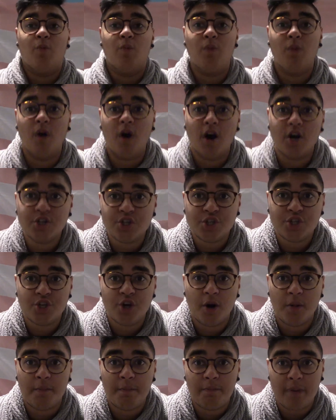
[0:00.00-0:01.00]
Wash
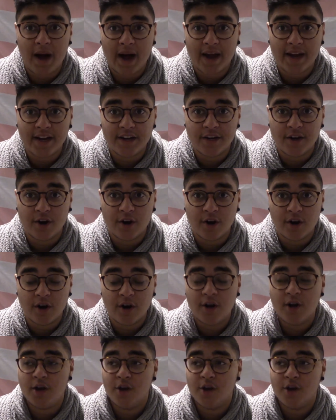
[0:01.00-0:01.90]
your binder.